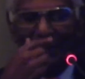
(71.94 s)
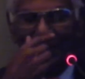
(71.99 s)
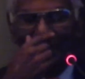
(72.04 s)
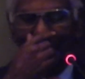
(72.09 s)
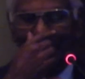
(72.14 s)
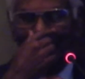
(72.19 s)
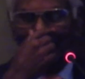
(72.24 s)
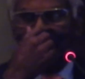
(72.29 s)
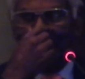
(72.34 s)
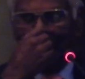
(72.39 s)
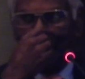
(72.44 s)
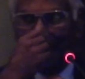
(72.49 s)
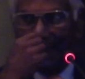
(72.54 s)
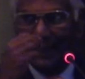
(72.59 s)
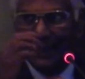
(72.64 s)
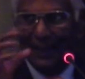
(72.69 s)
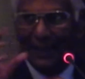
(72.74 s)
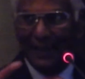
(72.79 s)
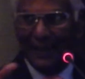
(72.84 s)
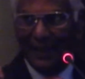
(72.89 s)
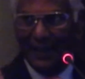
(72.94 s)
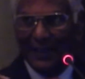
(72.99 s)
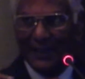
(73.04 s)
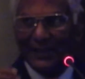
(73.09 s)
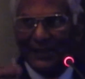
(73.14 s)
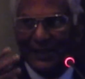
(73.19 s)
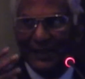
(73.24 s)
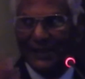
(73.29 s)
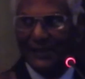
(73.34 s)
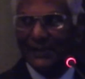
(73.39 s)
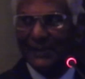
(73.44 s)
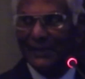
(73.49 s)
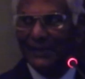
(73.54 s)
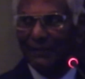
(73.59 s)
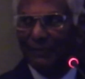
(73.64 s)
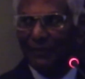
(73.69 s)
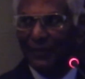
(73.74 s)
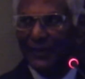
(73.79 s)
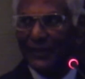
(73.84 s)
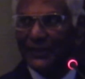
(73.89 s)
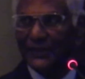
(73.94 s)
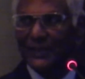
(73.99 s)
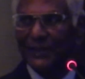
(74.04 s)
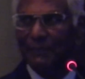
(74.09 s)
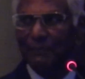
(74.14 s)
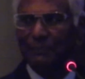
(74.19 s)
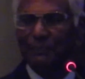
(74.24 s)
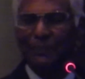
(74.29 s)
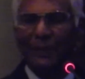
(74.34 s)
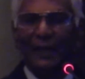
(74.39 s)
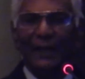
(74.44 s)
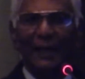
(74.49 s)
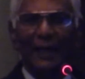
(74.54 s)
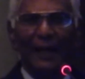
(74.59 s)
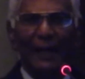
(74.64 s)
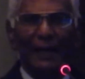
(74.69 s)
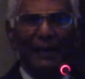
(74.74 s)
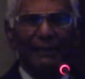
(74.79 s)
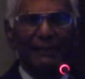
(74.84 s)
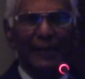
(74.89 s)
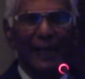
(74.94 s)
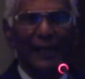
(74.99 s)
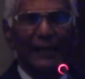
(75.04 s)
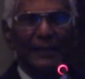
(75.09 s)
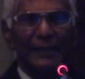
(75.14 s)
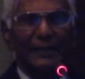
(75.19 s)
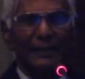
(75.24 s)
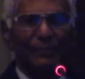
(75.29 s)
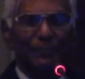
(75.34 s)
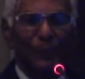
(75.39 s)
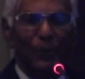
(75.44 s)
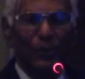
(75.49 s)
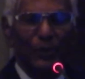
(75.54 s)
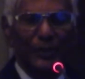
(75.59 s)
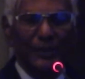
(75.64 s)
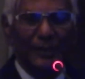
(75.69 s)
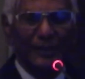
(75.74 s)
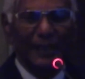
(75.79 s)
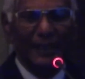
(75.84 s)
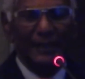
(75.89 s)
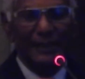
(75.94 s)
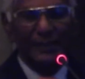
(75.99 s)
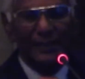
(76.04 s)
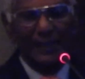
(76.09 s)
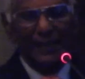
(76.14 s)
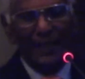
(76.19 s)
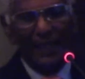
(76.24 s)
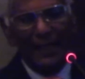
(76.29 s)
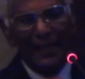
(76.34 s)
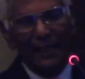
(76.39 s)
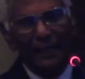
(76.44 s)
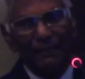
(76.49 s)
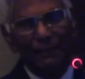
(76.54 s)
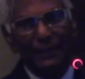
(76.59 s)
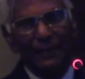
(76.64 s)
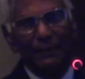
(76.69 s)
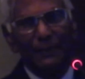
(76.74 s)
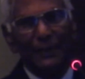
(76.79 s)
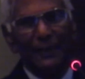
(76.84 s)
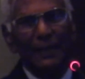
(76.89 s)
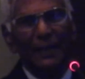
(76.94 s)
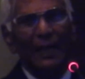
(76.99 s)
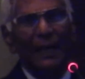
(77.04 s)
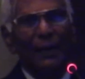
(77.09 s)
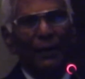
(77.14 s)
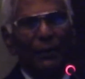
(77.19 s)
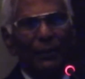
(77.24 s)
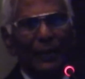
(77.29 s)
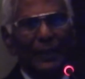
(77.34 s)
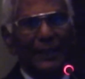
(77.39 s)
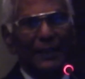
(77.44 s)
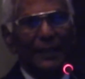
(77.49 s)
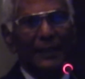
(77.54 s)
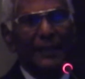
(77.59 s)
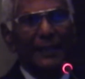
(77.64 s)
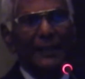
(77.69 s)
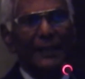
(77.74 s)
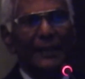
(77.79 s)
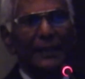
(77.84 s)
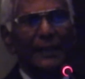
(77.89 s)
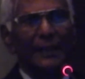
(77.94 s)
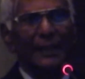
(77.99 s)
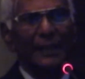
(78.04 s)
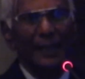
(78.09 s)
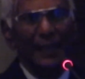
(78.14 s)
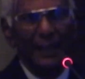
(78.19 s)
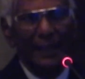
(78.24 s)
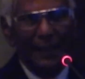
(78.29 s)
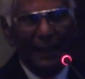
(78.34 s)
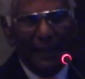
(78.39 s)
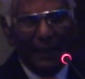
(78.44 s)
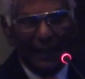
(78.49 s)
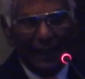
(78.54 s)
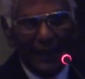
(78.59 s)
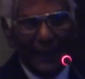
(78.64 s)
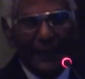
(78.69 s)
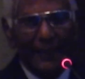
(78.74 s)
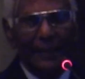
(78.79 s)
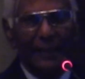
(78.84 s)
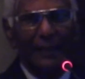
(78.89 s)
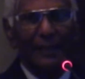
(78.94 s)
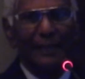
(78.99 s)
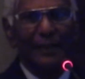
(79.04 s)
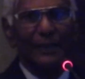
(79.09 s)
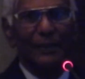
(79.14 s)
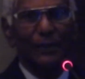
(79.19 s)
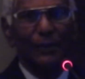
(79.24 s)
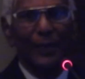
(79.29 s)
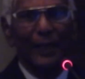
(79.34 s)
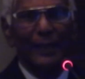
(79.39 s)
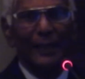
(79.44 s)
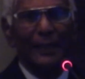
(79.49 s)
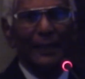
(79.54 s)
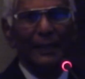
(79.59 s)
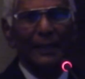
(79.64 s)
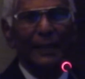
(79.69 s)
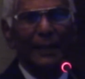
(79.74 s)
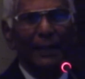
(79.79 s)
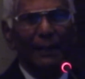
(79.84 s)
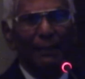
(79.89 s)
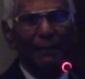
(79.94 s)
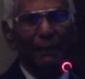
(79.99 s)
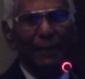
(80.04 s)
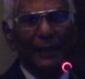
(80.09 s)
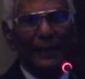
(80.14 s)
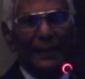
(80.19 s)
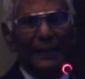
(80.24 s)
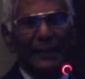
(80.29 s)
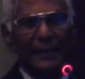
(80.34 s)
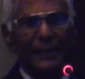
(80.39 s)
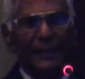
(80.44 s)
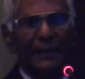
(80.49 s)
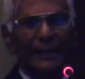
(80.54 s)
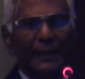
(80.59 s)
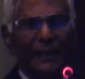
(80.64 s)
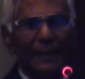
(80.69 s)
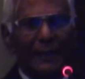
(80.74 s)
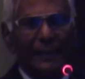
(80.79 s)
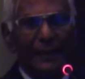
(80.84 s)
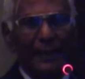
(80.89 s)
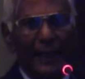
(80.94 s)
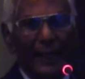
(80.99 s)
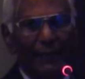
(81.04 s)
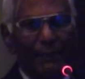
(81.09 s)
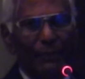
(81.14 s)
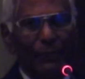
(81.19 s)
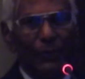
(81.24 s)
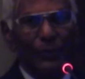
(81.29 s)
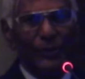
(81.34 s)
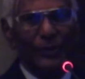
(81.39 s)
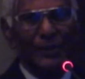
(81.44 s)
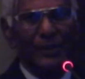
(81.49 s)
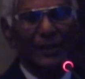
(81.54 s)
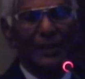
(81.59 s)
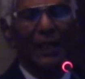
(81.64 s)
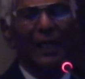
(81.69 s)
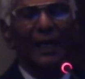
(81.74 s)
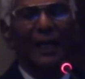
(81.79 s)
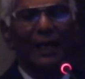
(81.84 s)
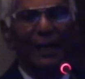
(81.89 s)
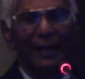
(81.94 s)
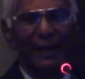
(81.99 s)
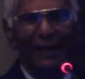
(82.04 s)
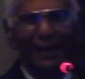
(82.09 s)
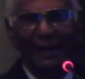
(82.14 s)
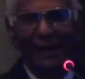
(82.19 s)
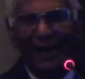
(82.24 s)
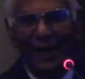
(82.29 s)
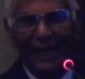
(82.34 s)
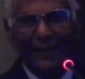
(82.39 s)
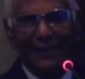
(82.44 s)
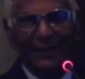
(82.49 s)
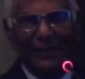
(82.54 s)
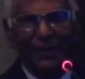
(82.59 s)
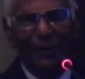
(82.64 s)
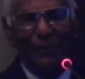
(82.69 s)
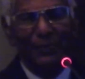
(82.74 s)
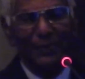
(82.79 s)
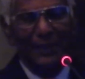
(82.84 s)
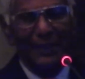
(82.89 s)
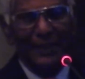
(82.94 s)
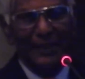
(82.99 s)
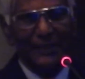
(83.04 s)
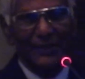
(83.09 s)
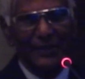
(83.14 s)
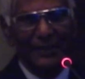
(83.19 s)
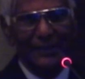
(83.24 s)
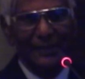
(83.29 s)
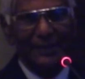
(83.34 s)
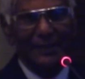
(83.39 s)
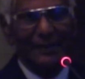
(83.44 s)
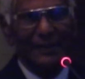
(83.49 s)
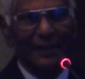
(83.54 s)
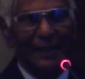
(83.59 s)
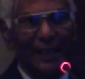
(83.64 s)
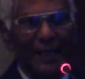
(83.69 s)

the connections, the friendship. I think Polish and the Sri Lankan people will indeed click together better than most other combinations.